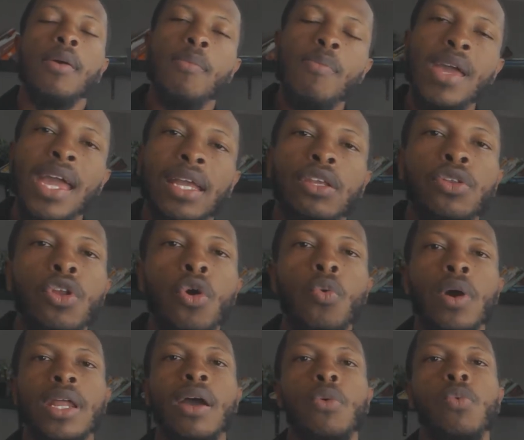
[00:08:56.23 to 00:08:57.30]
Man, you know
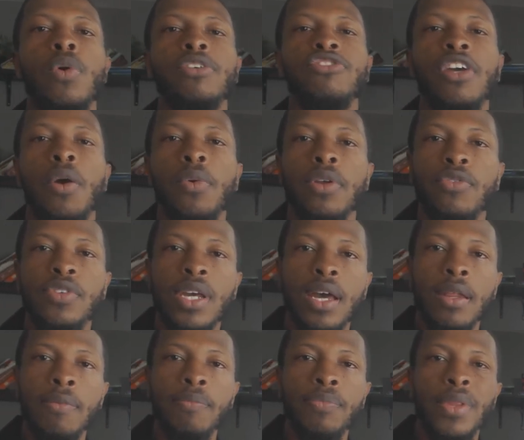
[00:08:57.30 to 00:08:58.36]
what I wish I would have
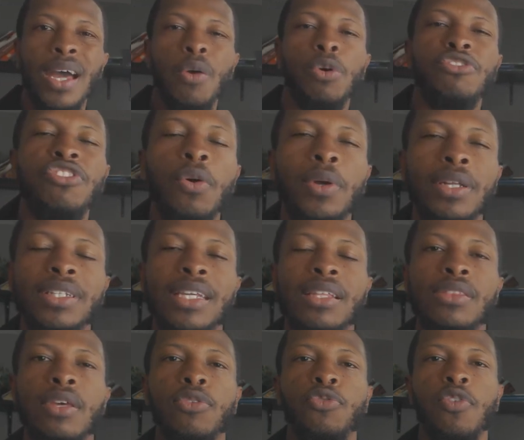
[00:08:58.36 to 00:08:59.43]
done? I wish I would have
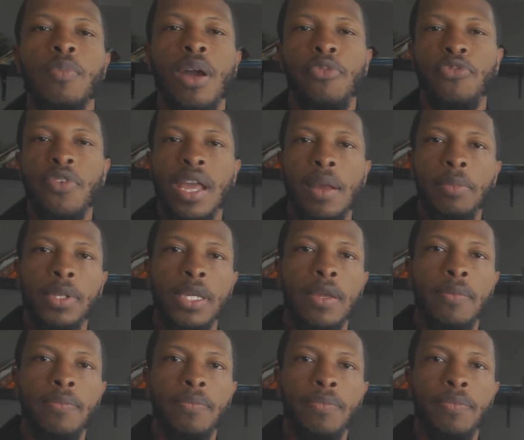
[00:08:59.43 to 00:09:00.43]
did this for my family.